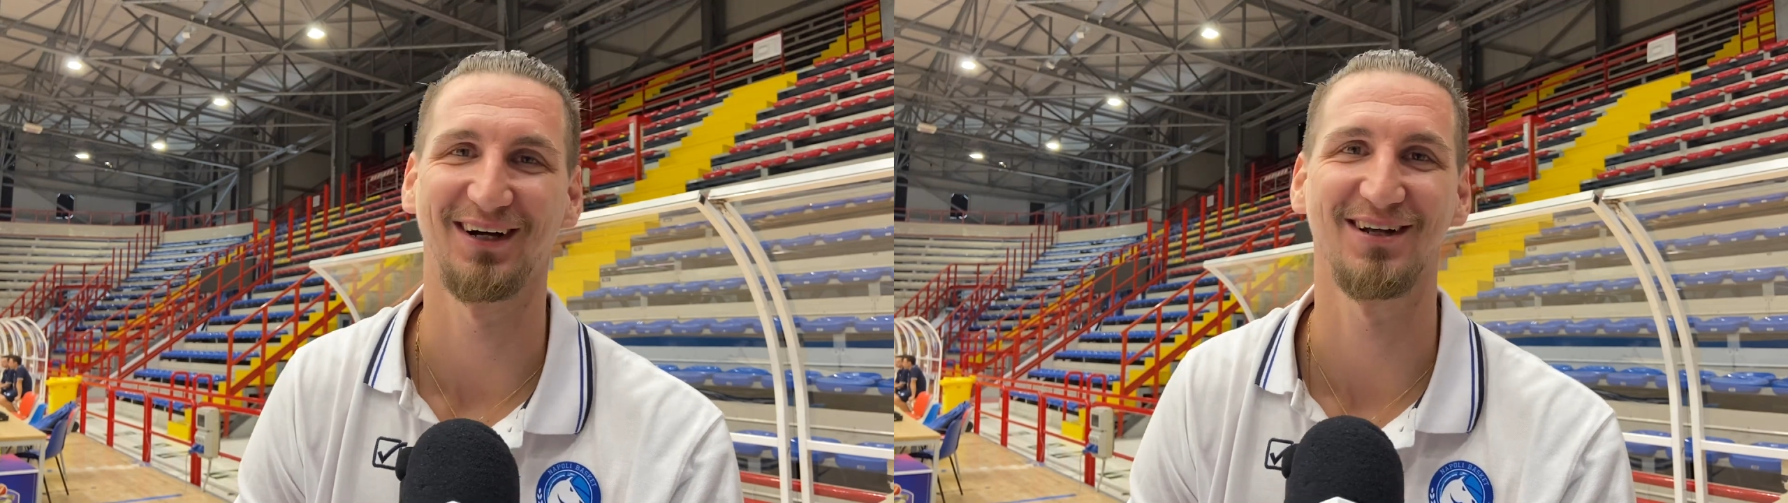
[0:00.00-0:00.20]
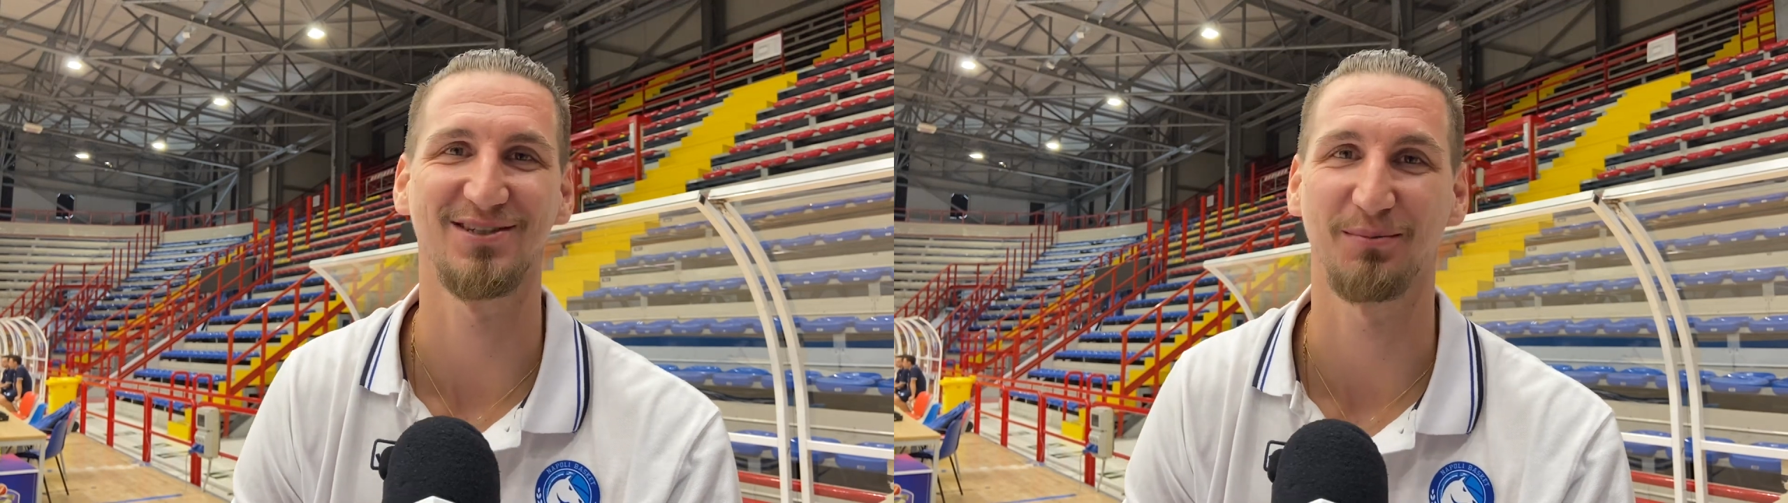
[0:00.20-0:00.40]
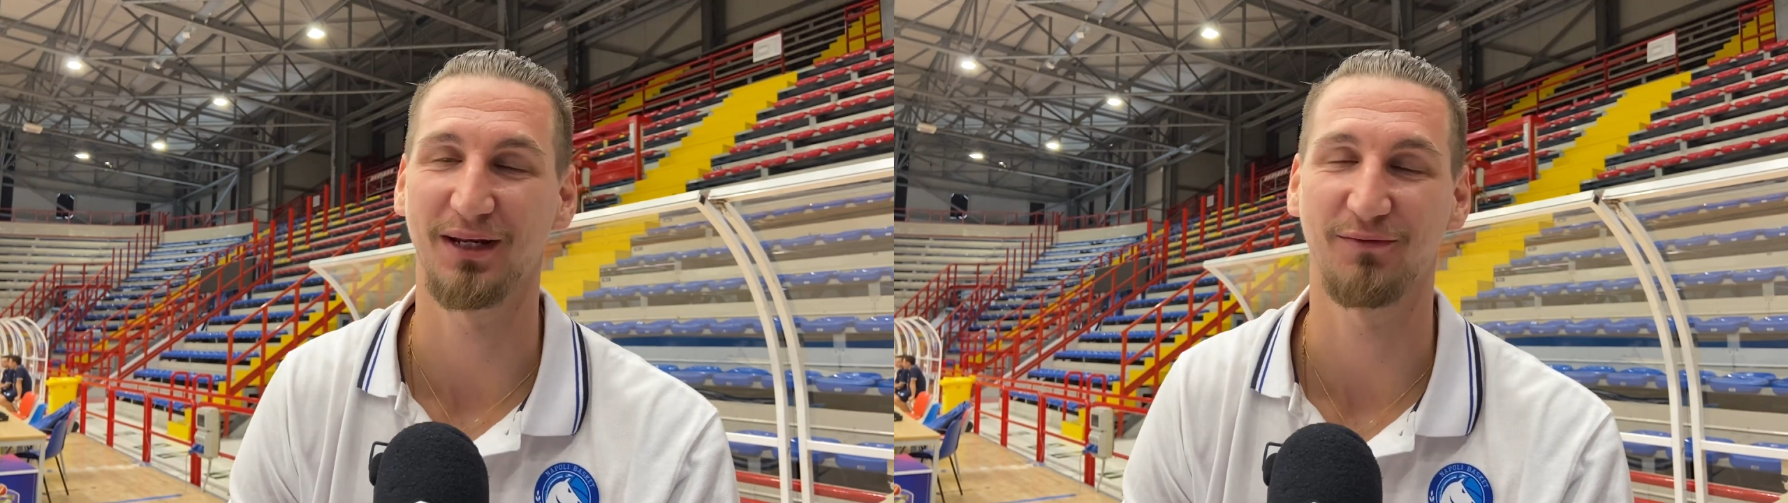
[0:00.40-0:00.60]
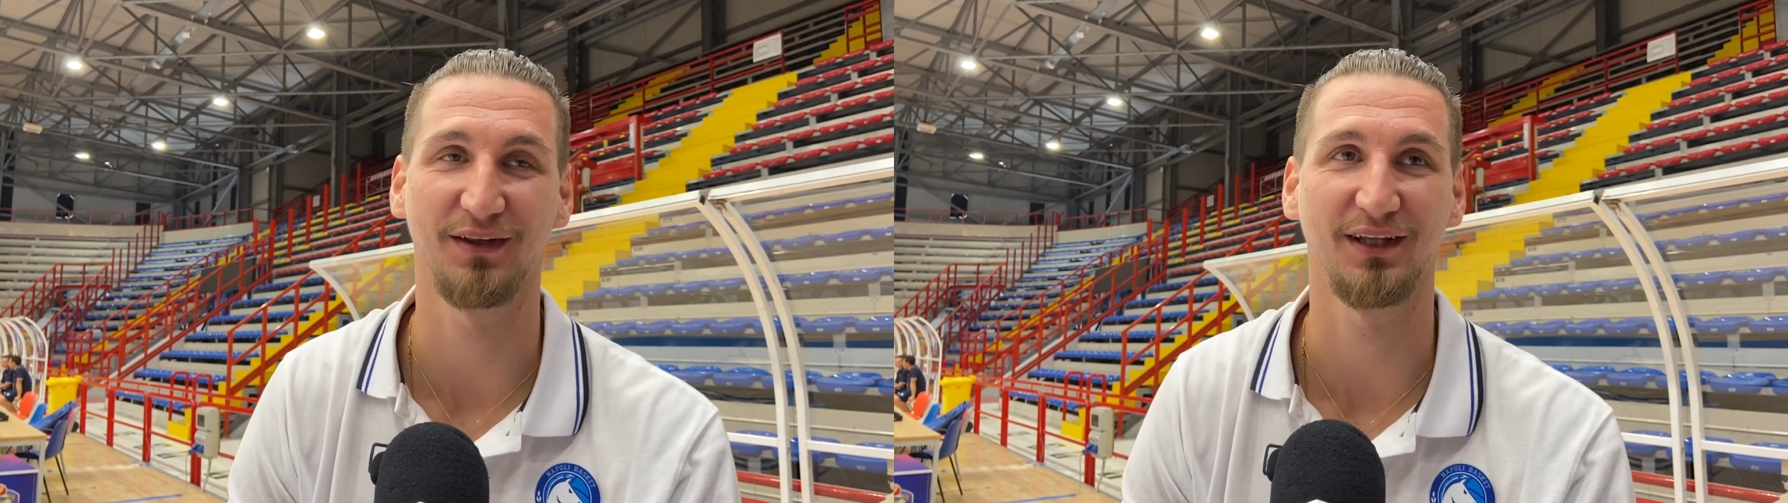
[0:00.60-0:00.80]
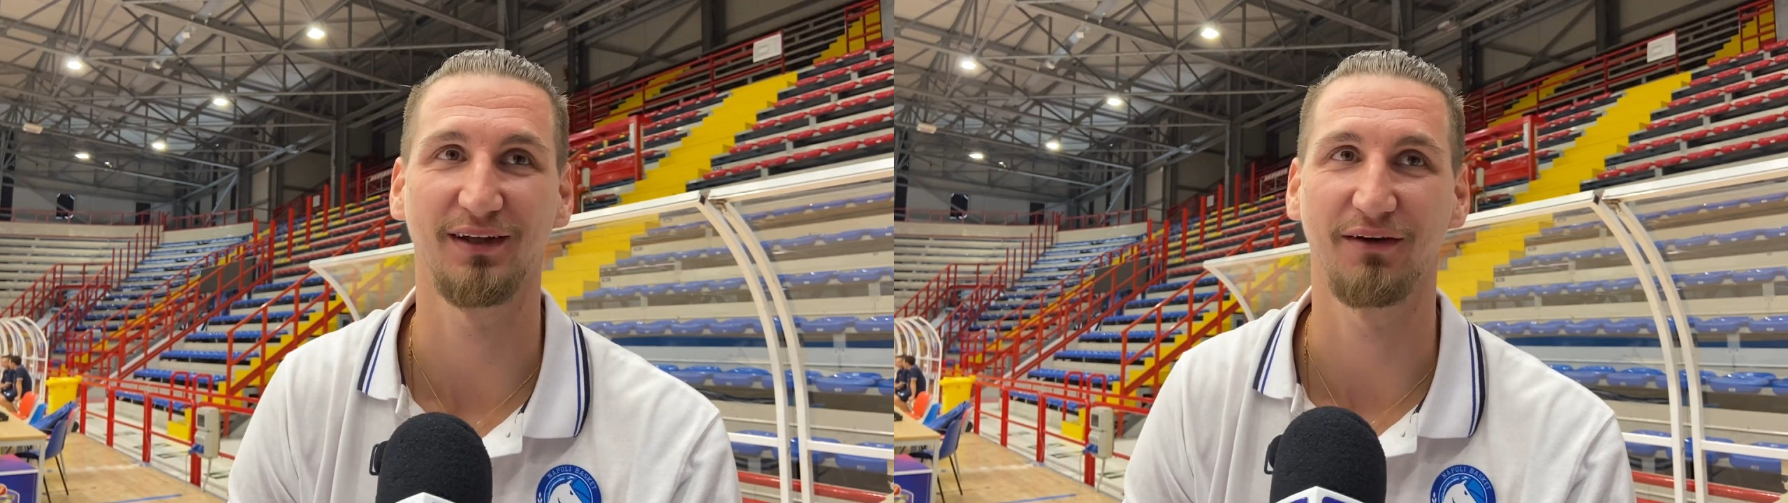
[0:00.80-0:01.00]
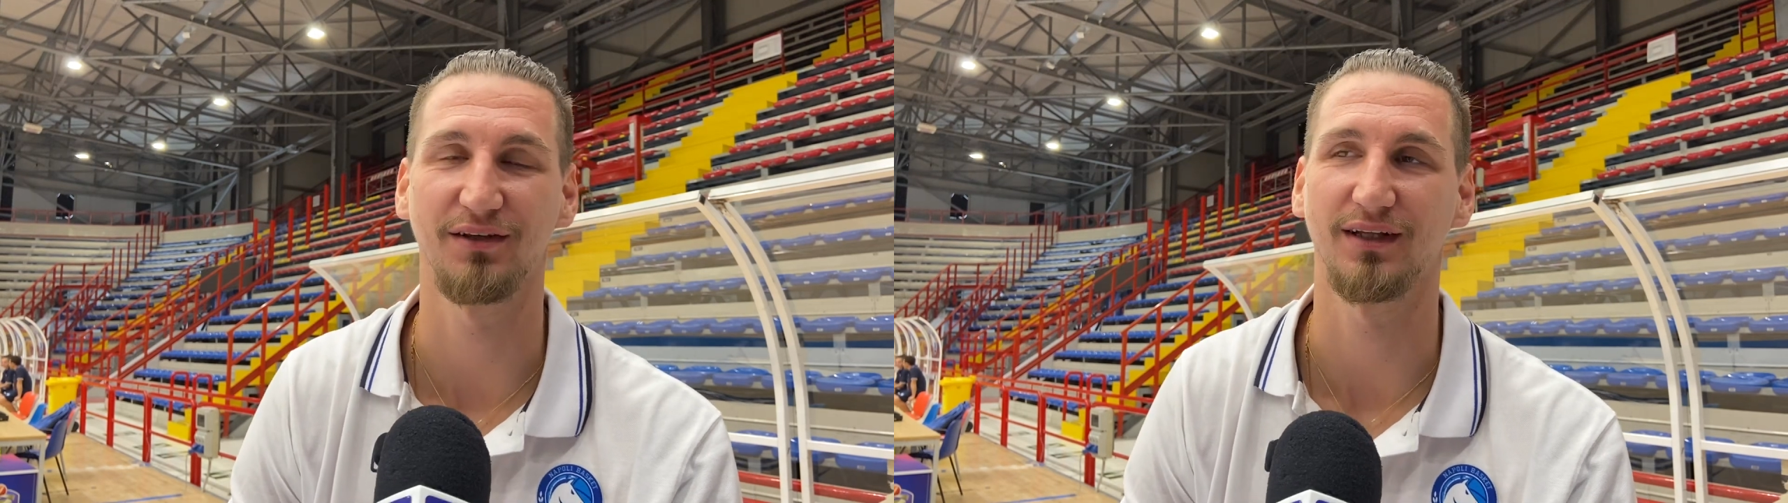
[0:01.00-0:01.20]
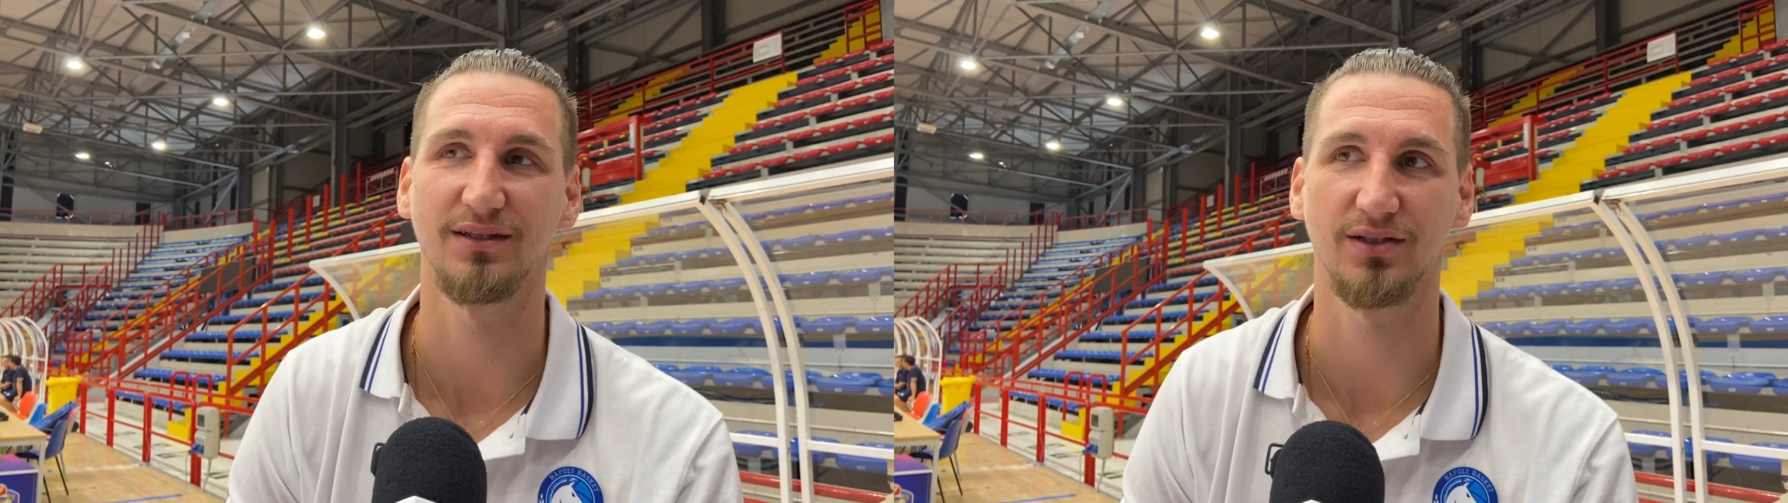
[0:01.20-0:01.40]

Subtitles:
also benefiting everything.